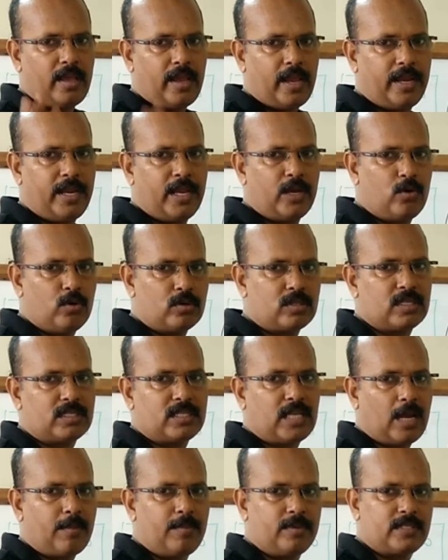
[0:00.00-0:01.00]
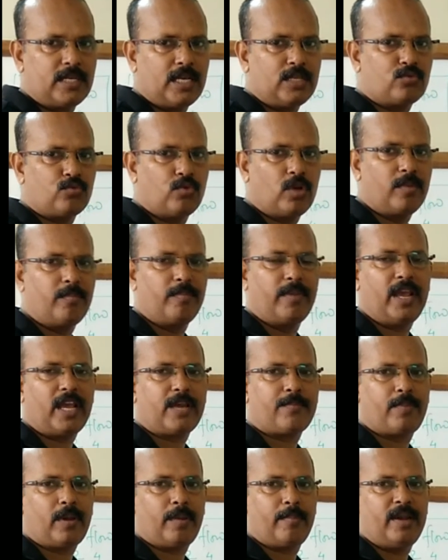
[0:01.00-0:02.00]
any goods and services, we
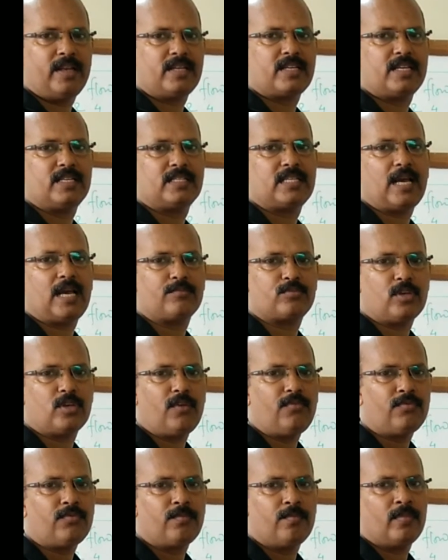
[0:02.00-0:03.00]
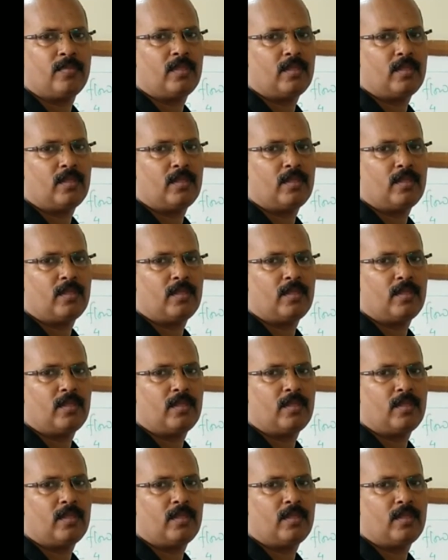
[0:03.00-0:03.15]
make payment in terms of